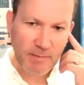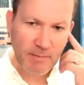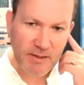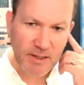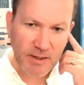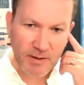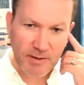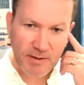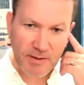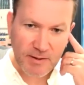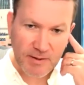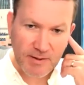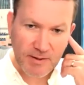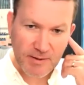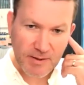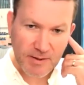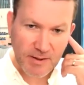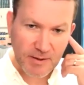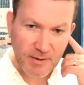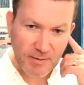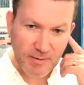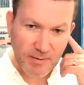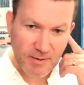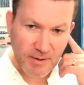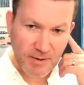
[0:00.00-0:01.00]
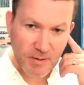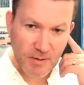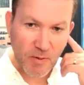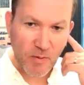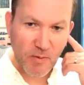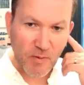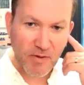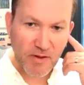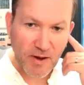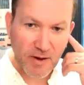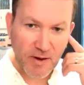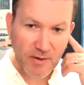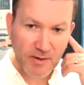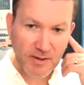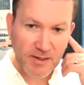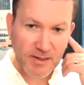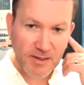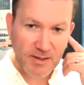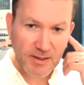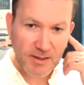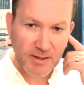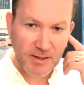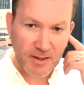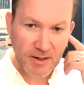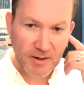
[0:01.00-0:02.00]
to come up with
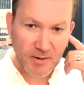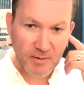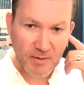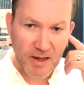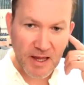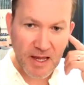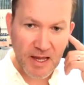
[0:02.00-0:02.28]
those, you know,